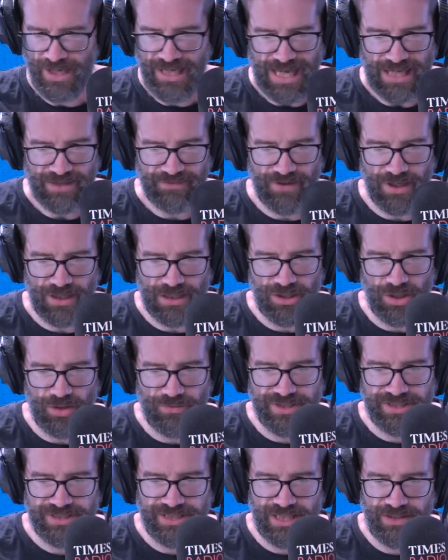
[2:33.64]
And finally, on
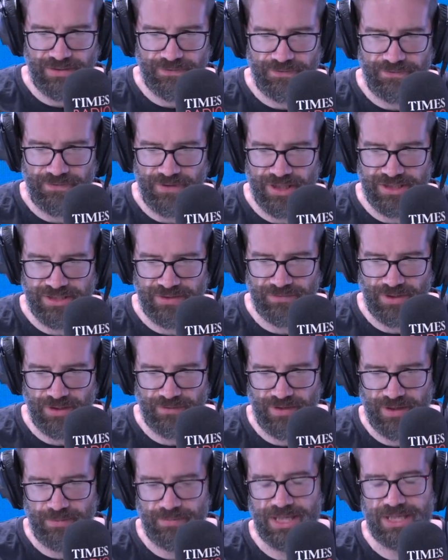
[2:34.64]
this day, the 1st of
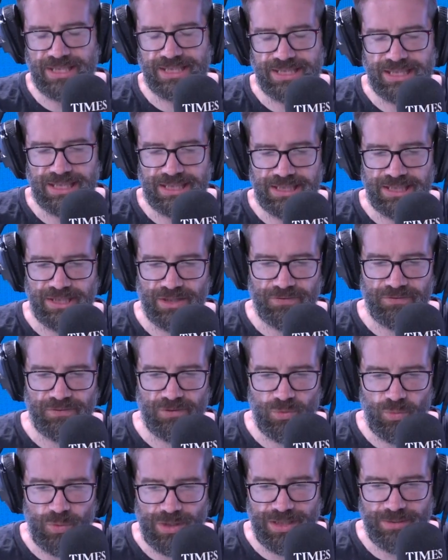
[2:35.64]
November in
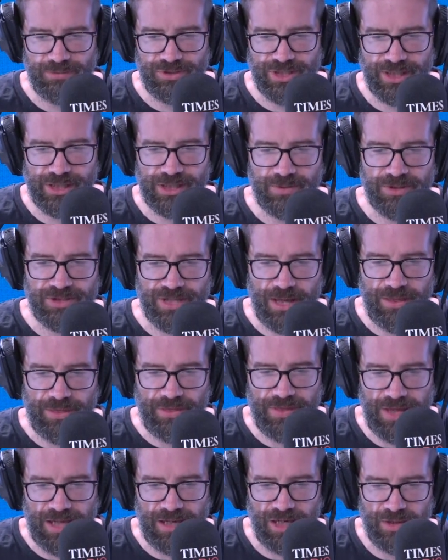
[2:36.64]
1604, William Shakespeare's
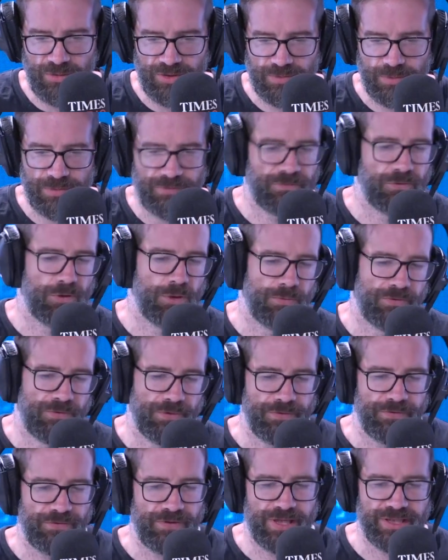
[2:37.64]
Othello was performed for
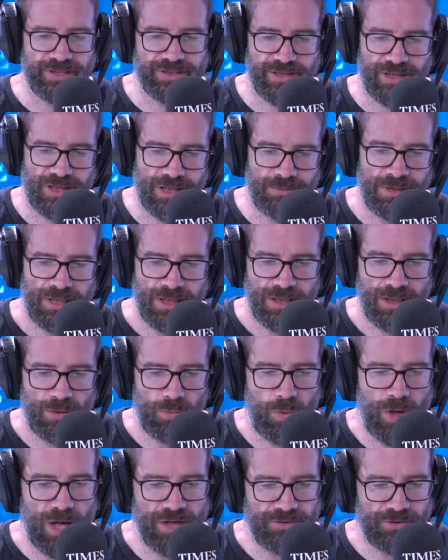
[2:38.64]
the first time at
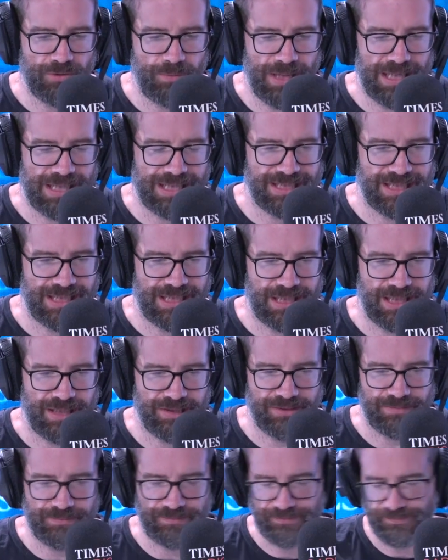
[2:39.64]
Whitehall Palace in
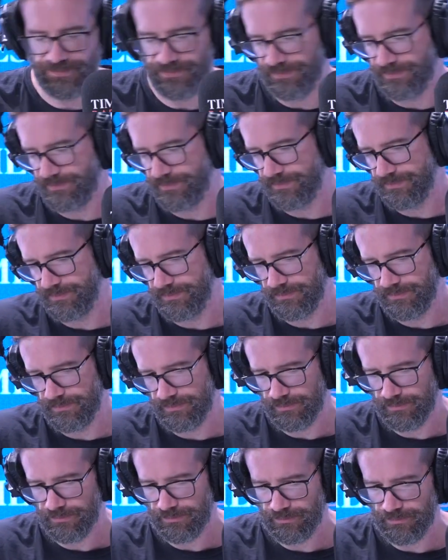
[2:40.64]
London. I would not
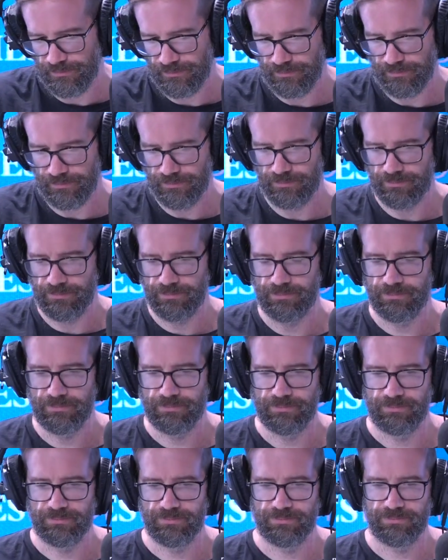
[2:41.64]
kill thy
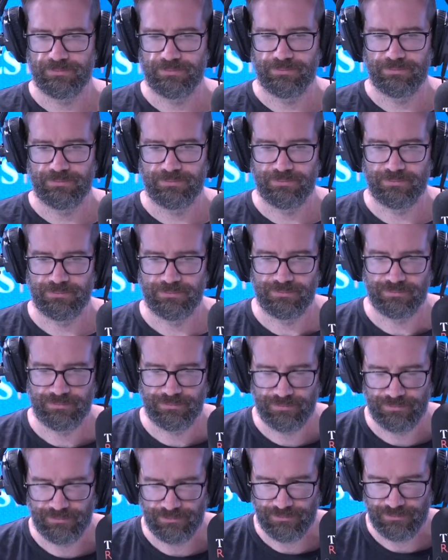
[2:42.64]
unprepared spirit. No,
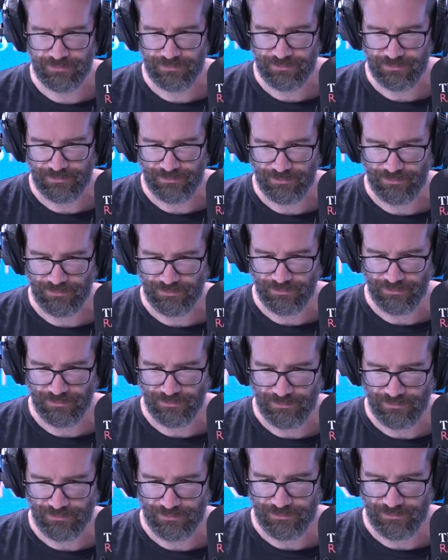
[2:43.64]
heavens forfend, I would
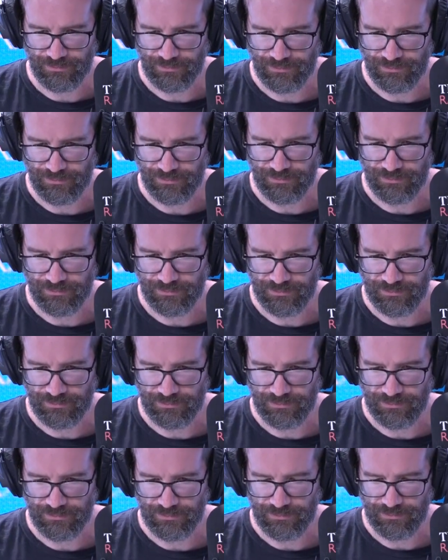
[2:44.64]
not kill thy soul.
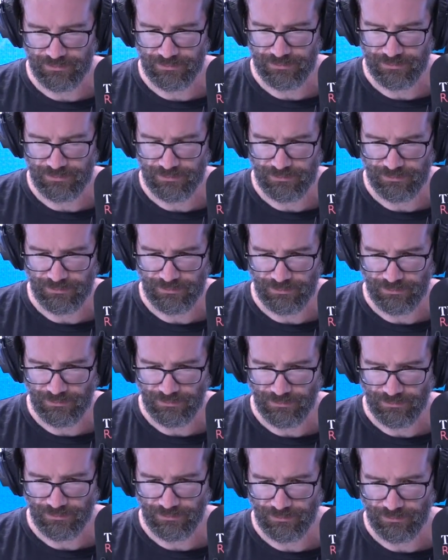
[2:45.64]
Talk you of
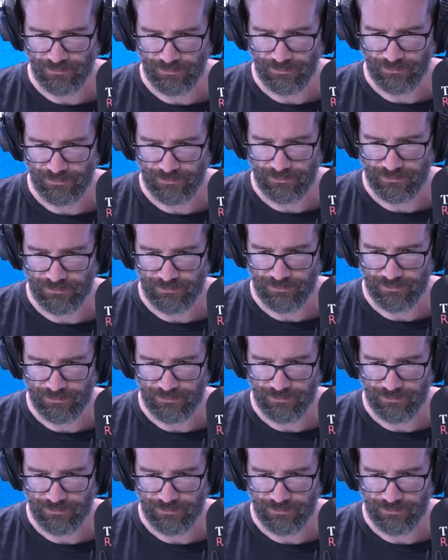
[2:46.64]
killing? I, I do.